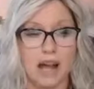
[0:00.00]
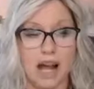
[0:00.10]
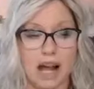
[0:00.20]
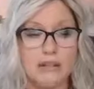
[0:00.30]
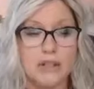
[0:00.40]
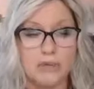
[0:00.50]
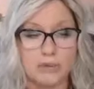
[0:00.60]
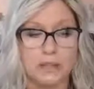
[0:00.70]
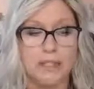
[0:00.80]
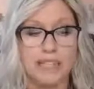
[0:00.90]

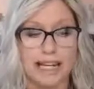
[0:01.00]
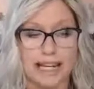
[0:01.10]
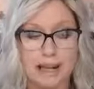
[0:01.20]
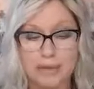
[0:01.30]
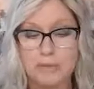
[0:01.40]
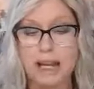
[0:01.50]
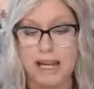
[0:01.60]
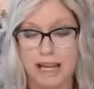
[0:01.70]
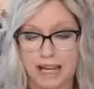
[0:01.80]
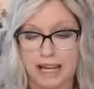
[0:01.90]
I kept
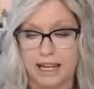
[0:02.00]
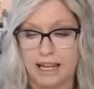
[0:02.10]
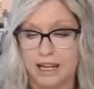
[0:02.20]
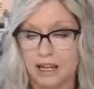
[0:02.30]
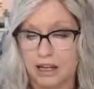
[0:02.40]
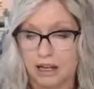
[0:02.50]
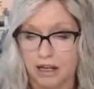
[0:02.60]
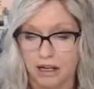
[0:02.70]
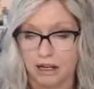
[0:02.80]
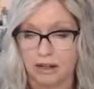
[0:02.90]
my eye
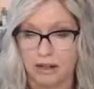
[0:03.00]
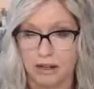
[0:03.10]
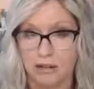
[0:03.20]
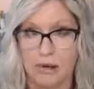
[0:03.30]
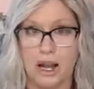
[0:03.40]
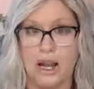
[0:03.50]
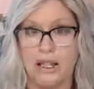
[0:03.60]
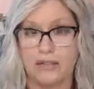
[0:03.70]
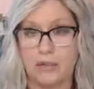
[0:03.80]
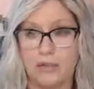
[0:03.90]
on the
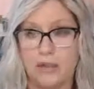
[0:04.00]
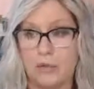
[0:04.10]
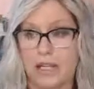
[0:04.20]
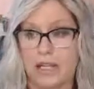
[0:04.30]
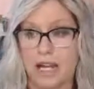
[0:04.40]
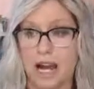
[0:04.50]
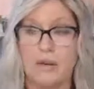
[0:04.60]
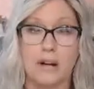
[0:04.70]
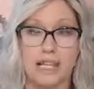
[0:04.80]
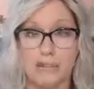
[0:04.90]
prize of who it was that I
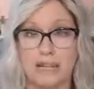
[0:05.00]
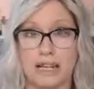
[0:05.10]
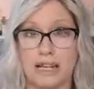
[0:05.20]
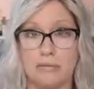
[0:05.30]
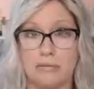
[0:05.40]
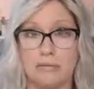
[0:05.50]
wanted to become.